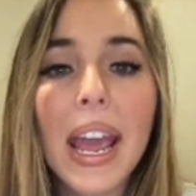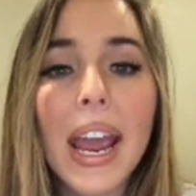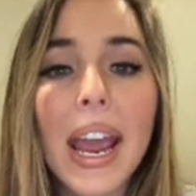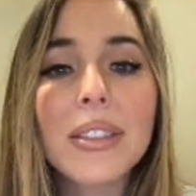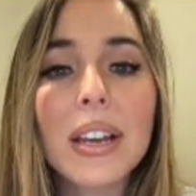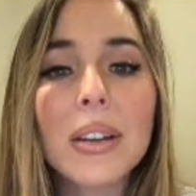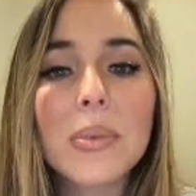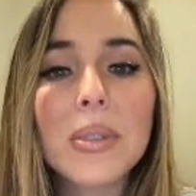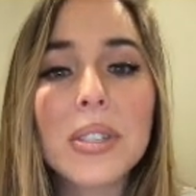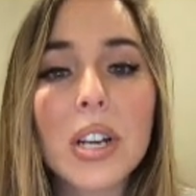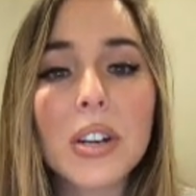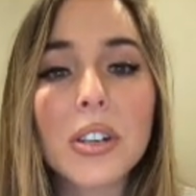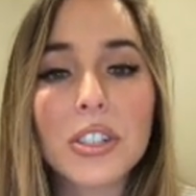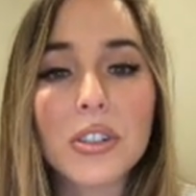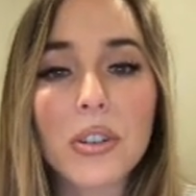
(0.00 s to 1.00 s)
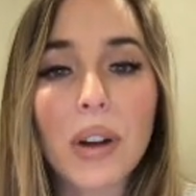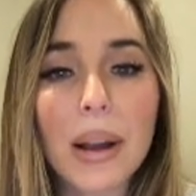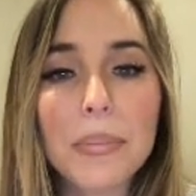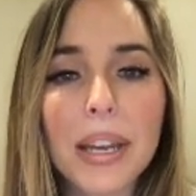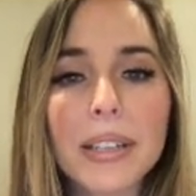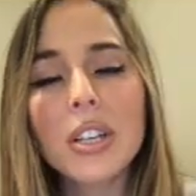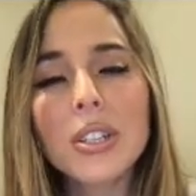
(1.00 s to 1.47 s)
And then we started
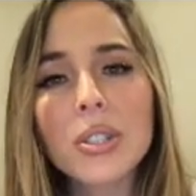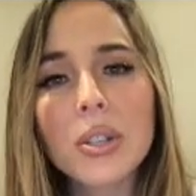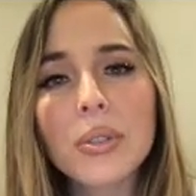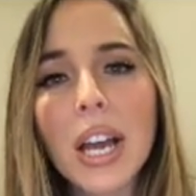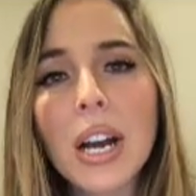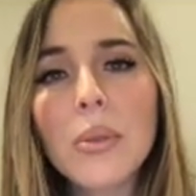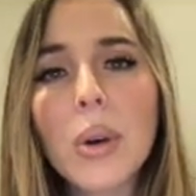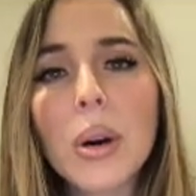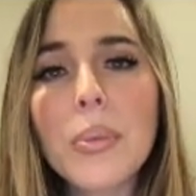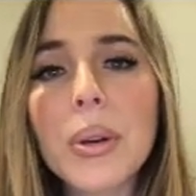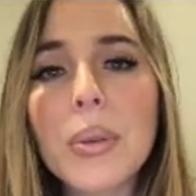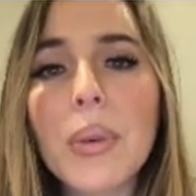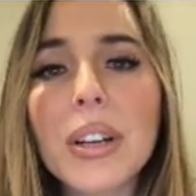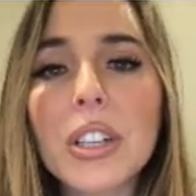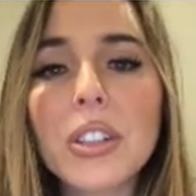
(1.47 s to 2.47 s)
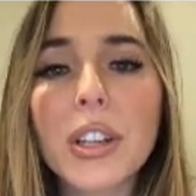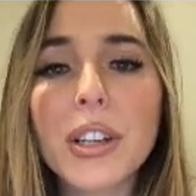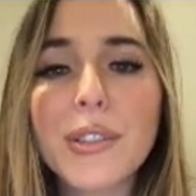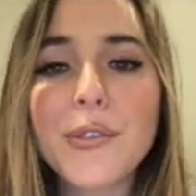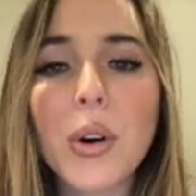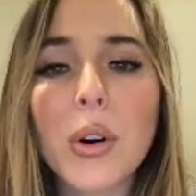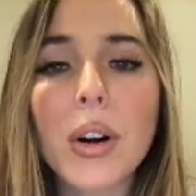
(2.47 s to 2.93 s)
dropping. So now what we want to
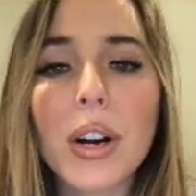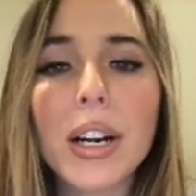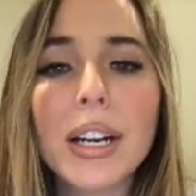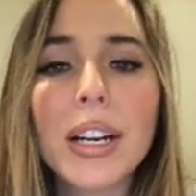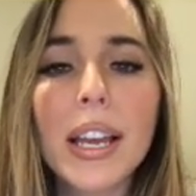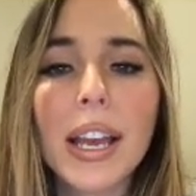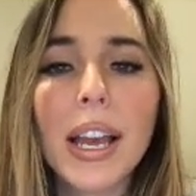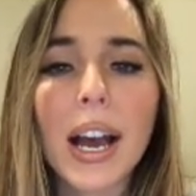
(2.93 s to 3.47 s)
look for